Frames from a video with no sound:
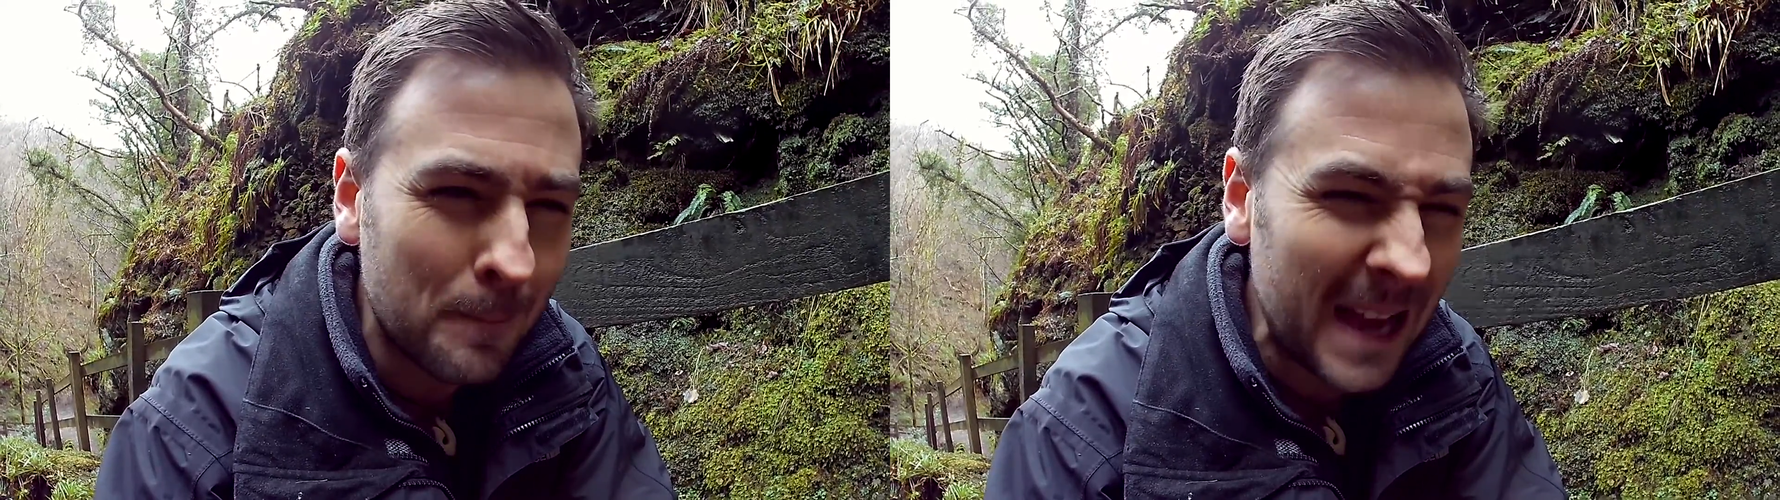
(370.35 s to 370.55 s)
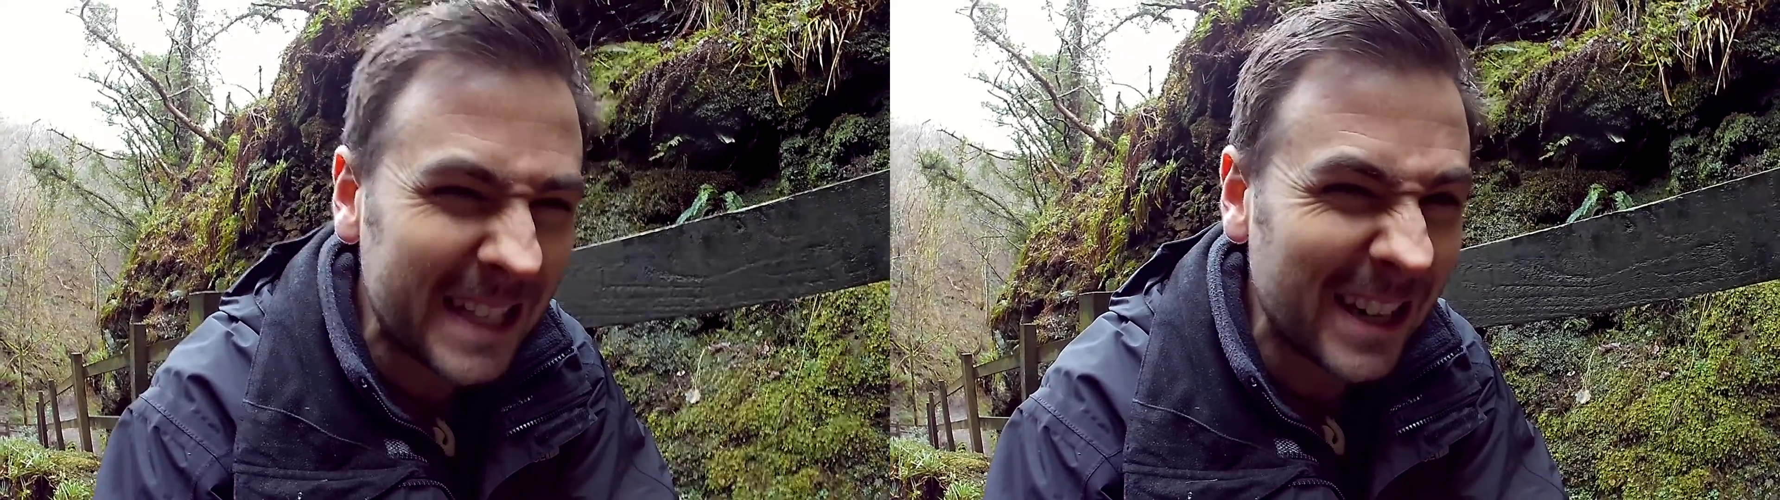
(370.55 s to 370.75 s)

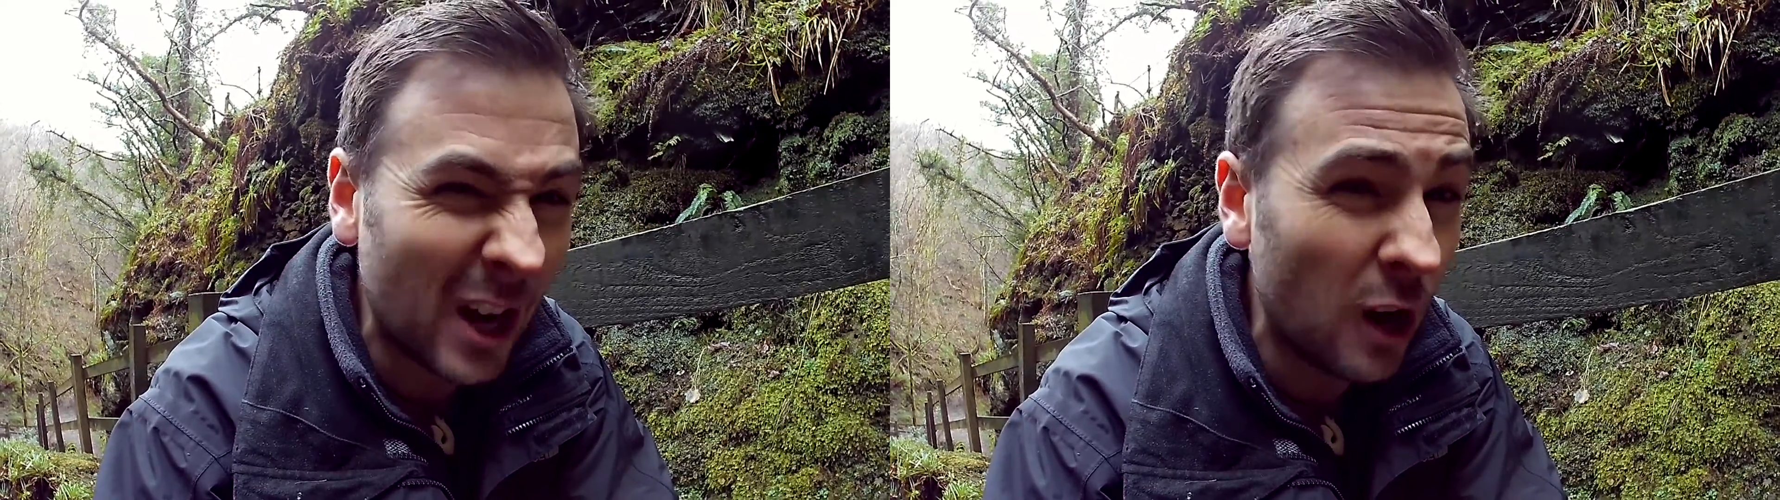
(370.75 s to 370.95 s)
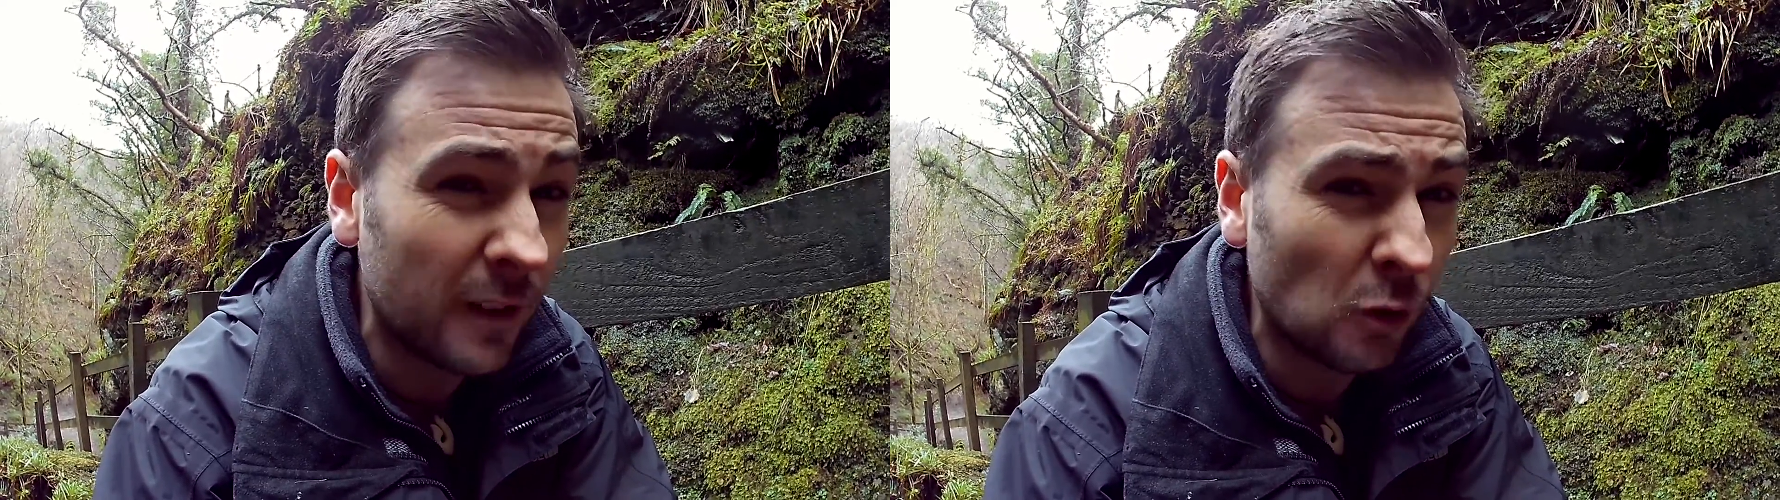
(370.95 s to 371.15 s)
better
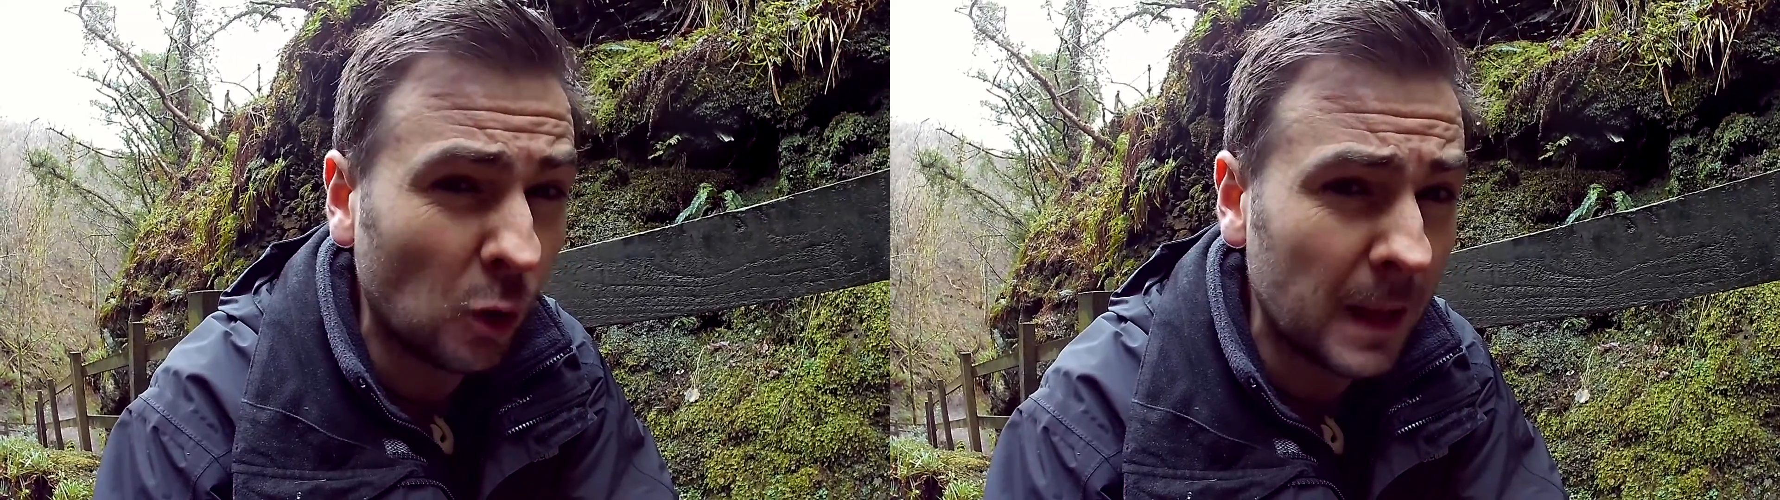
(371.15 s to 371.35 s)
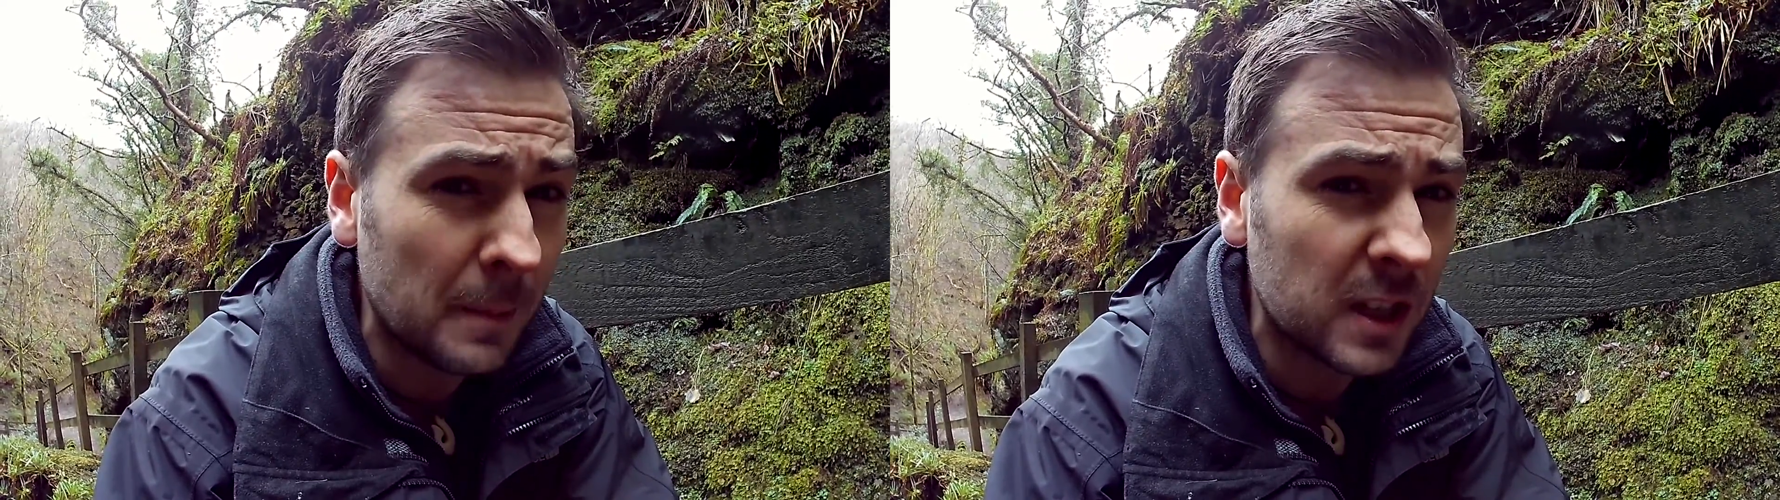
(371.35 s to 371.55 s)

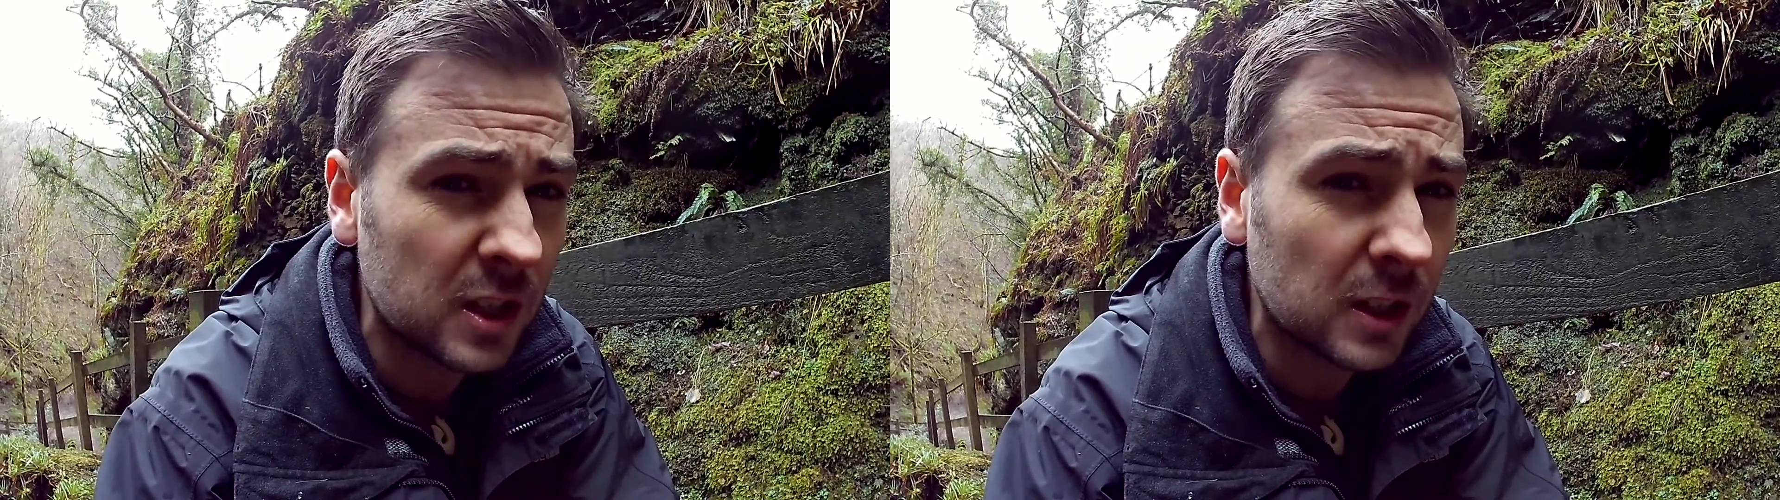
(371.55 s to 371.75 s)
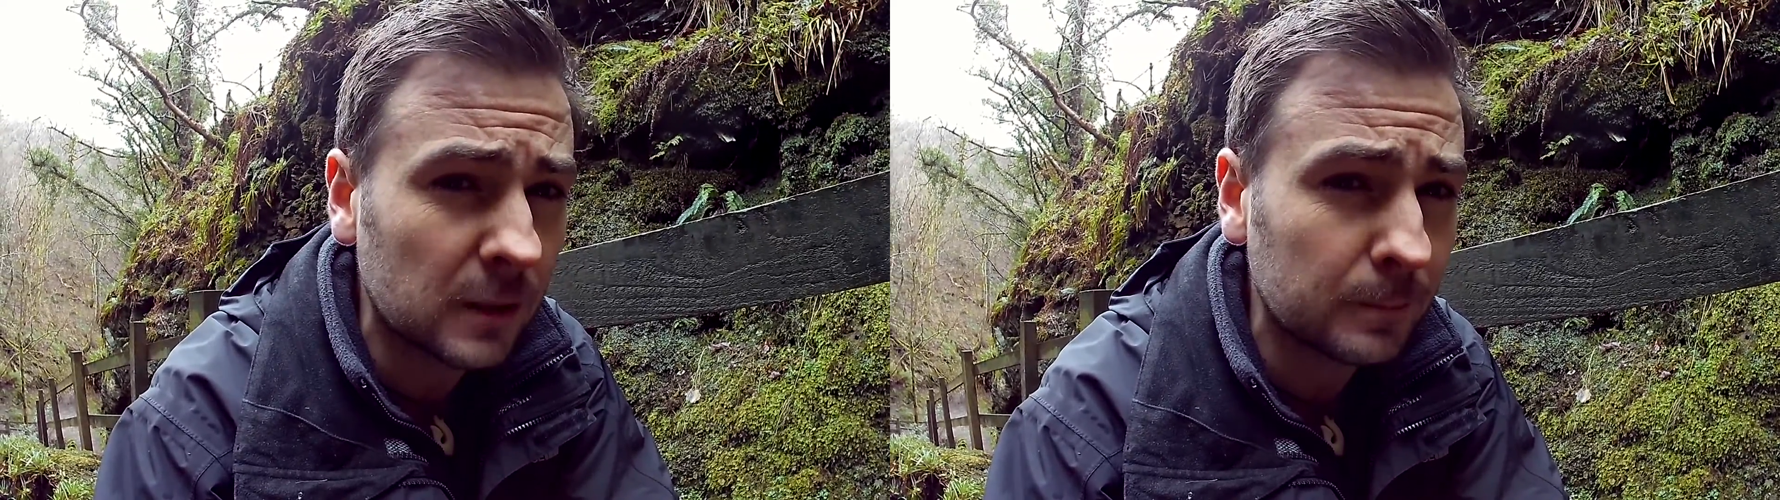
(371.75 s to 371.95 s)
overall image.